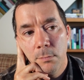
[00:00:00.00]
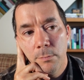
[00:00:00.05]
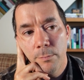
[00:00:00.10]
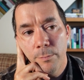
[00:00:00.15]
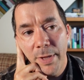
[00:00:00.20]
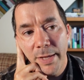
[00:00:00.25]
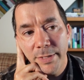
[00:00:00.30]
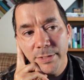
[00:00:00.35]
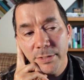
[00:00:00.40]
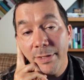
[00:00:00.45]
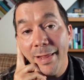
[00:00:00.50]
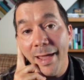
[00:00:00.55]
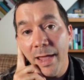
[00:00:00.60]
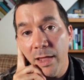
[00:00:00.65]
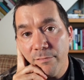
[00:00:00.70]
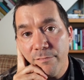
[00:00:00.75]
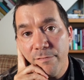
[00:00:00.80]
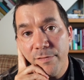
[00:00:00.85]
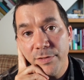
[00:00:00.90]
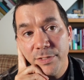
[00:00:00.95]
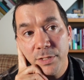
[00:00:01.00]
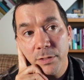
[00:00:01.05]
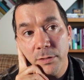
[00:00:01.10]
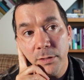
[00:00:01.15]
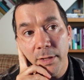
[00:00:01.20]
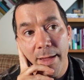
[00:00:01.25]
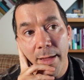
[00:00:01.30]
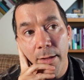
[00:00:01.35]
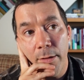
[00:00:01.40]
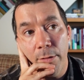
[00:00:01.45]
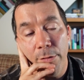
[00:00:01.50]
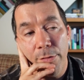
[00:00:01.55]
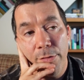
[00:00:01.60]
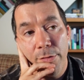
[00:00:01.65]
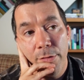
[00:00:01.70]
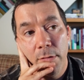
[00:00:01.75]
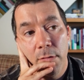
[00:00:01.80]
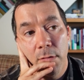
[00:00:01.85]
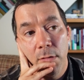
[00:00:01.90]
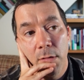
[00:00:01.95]
mental and physical
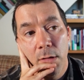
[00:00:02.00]
health